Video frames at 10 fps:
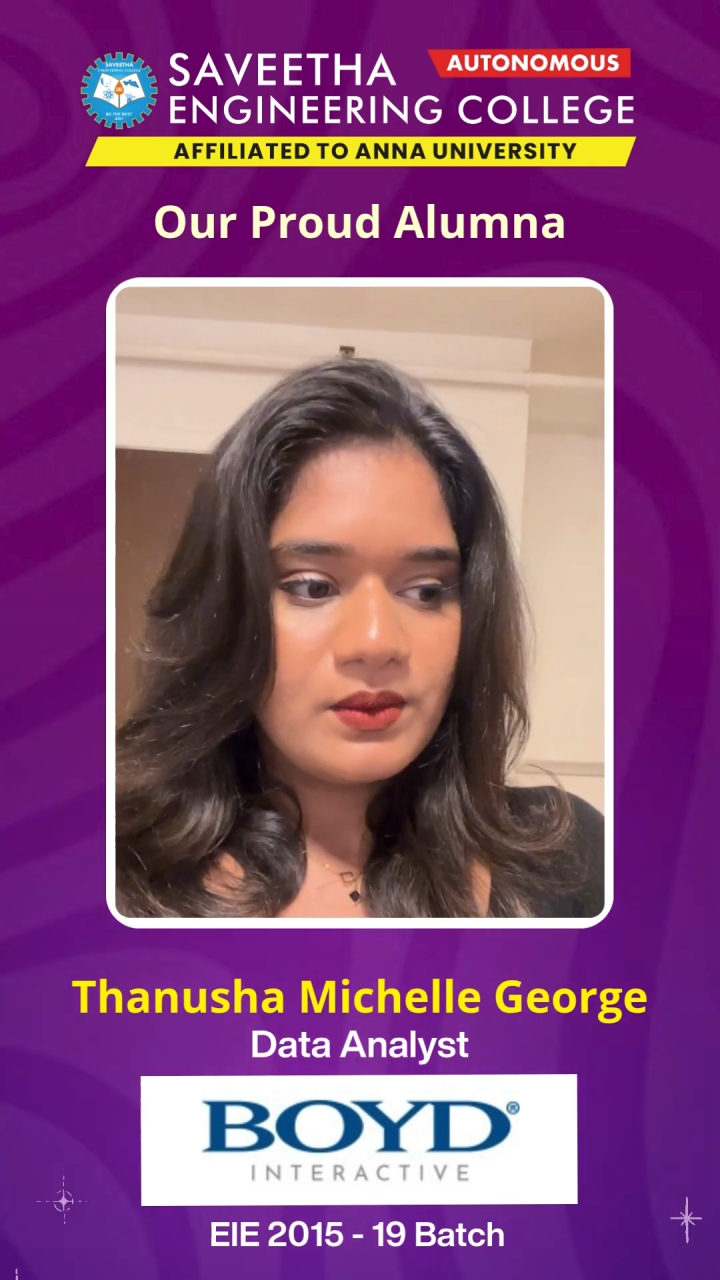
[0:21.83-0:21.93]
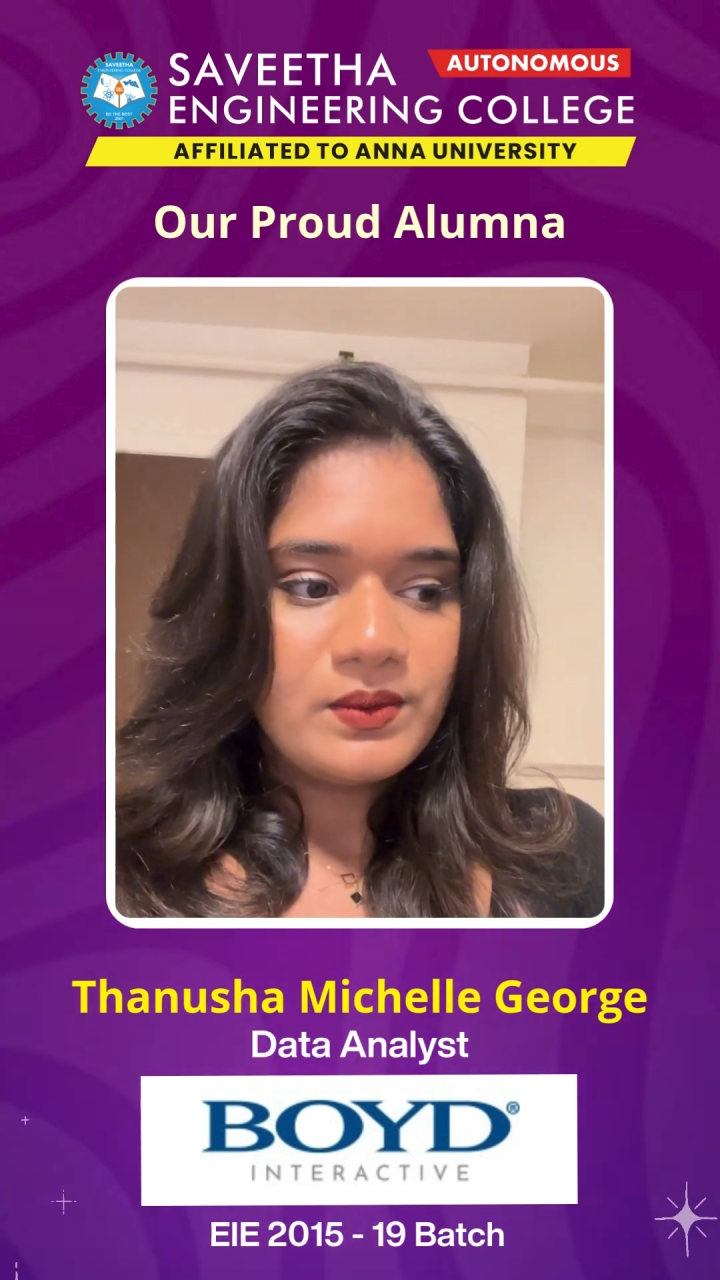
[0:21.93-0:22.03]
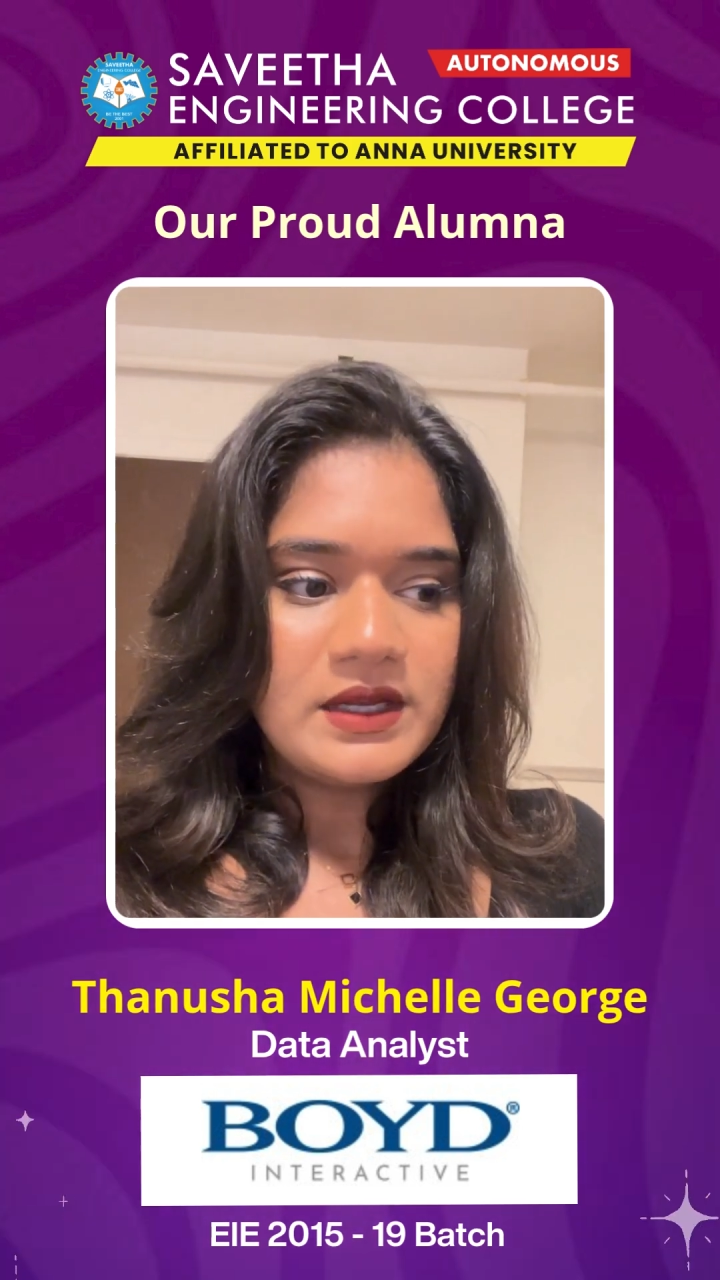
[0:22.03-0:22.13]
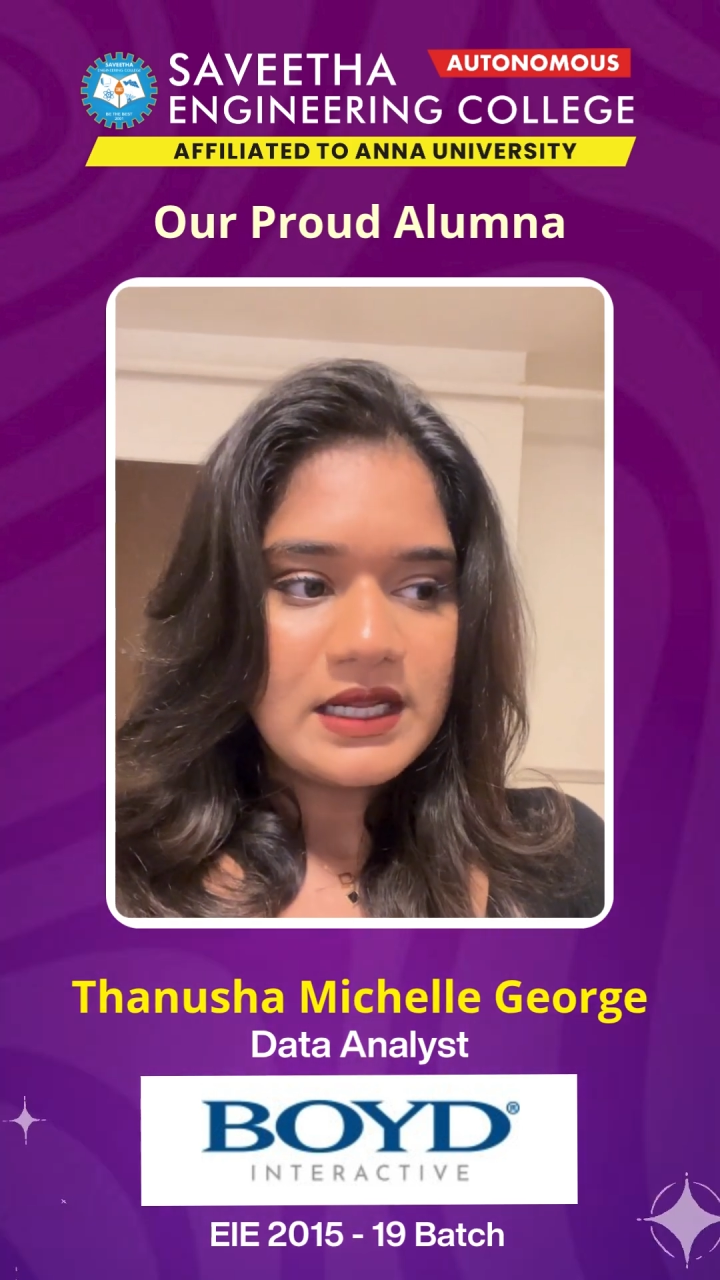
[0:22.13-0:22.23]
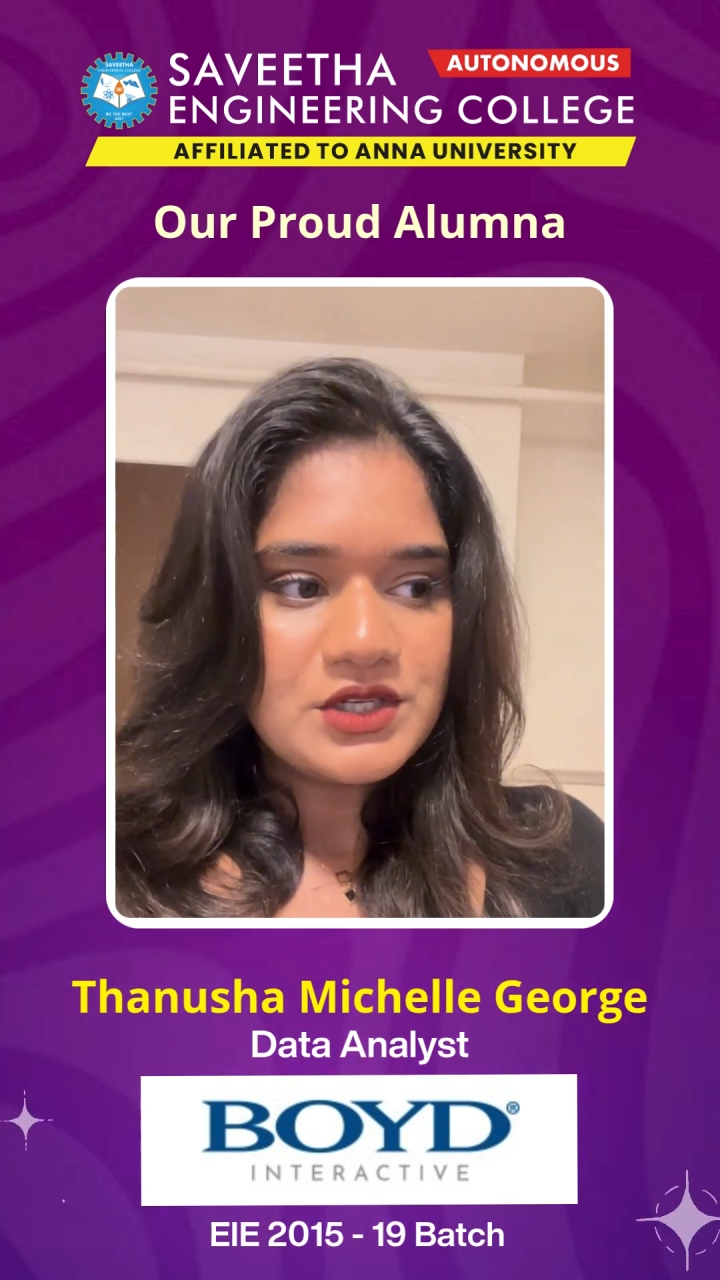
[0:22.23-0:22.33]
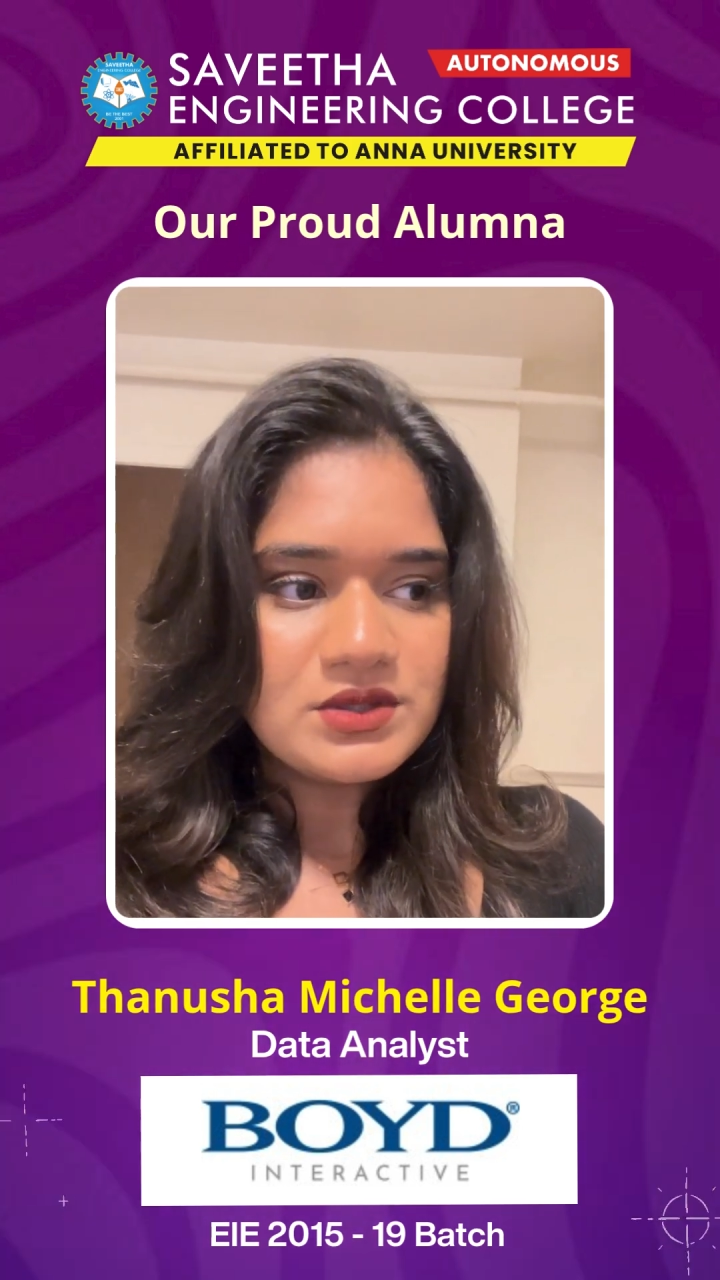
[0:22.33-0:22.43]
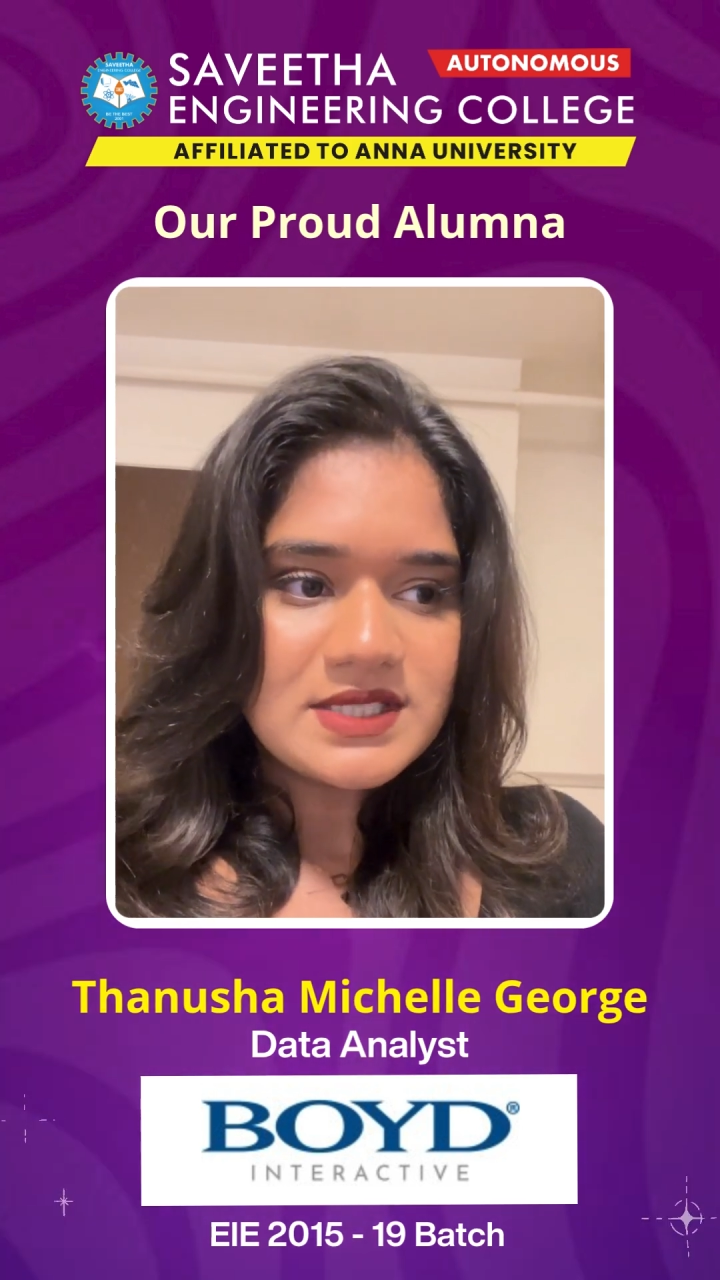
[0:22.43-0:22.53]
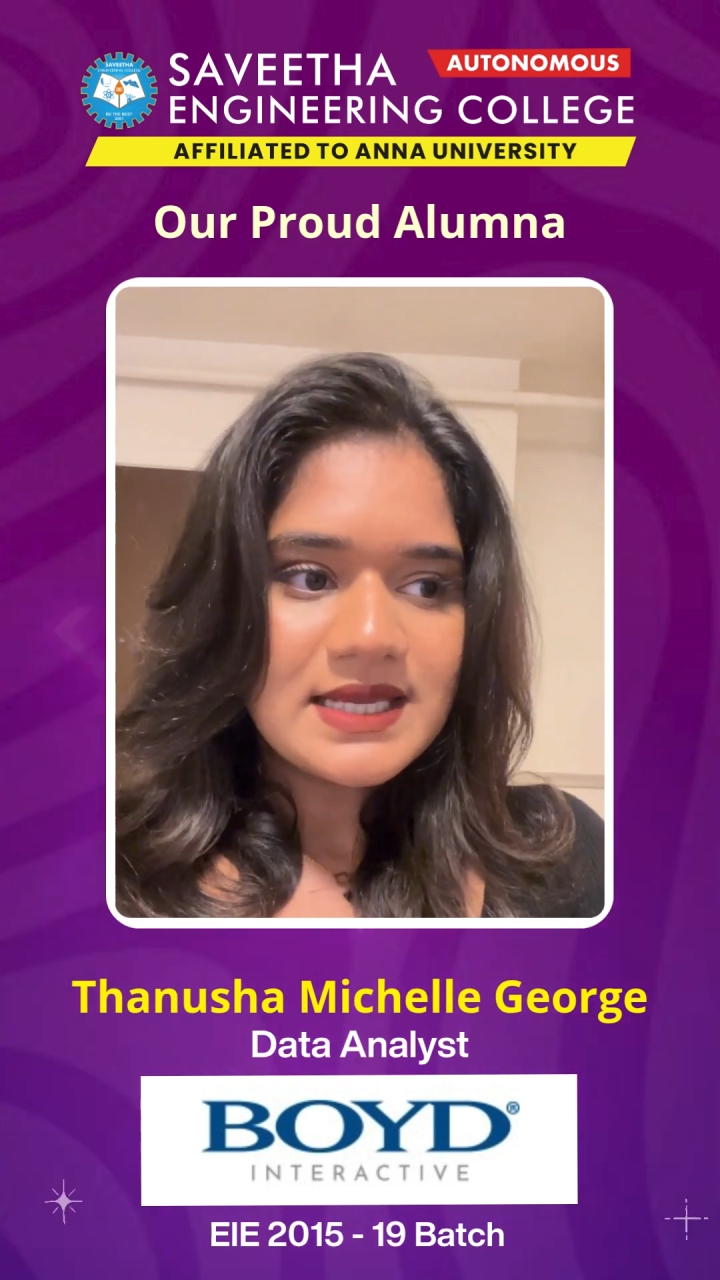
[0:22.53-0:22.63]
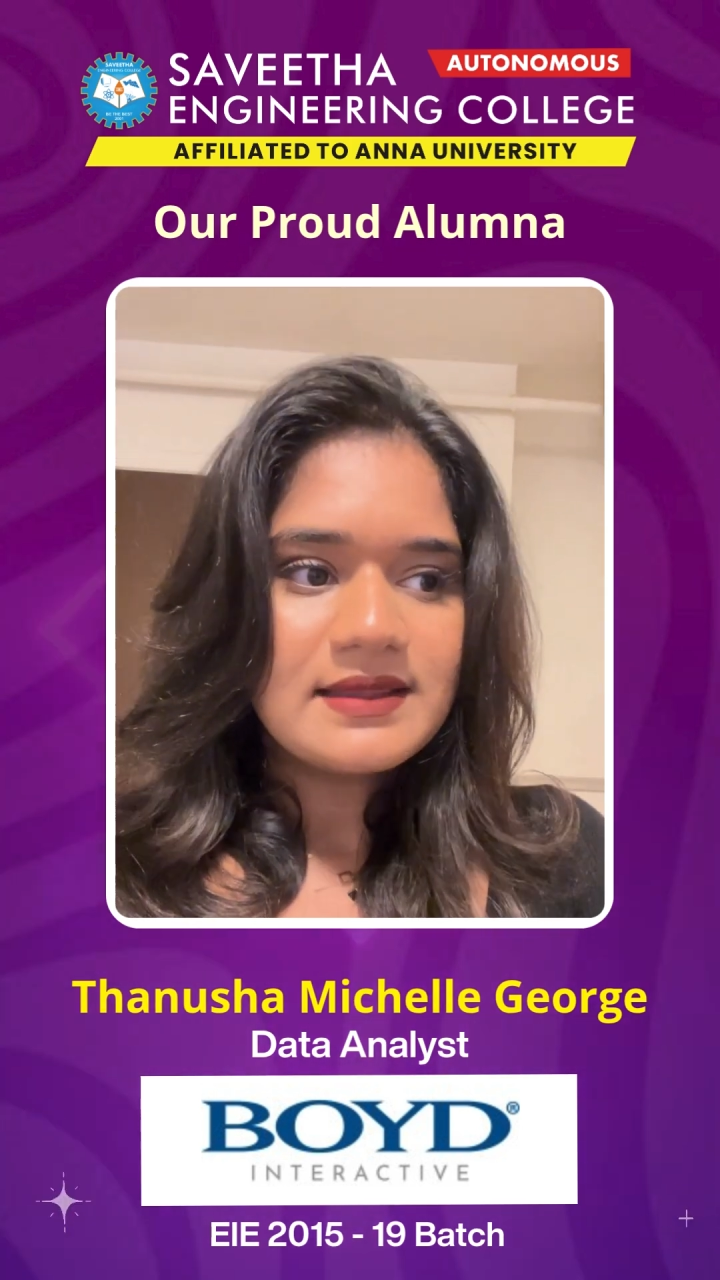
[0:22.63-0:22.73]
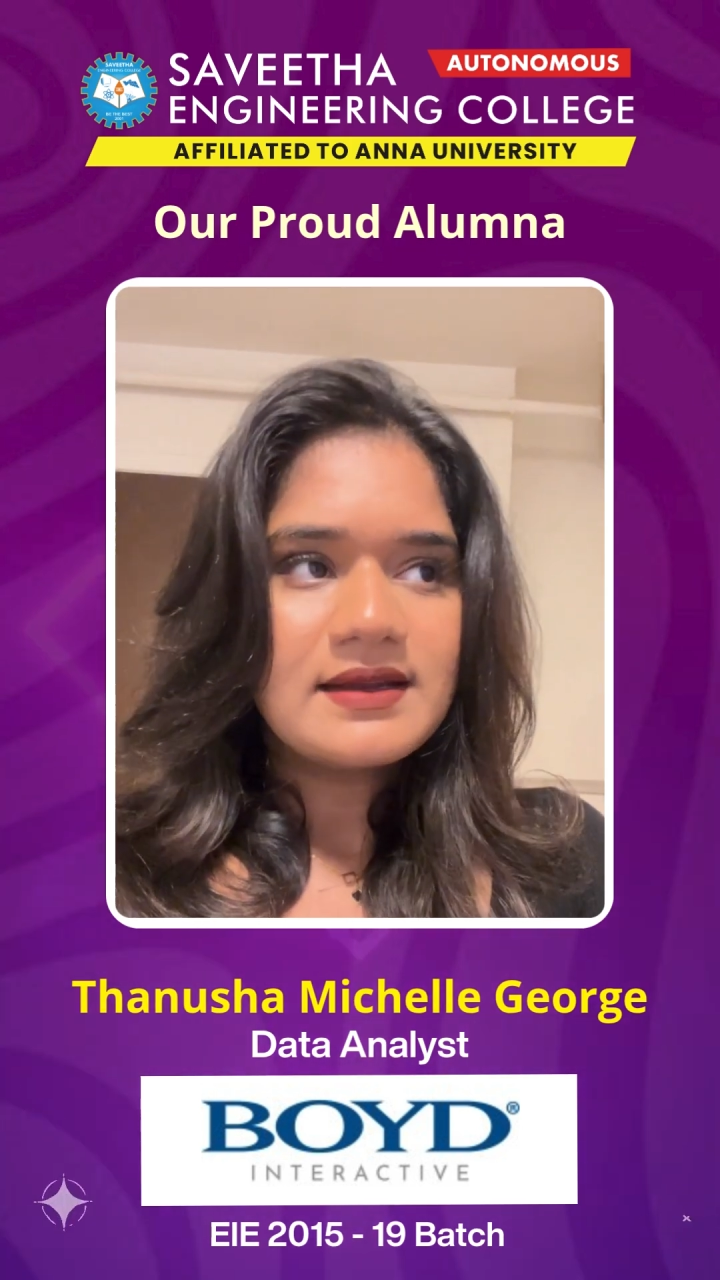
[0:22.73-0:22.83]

Well, I should say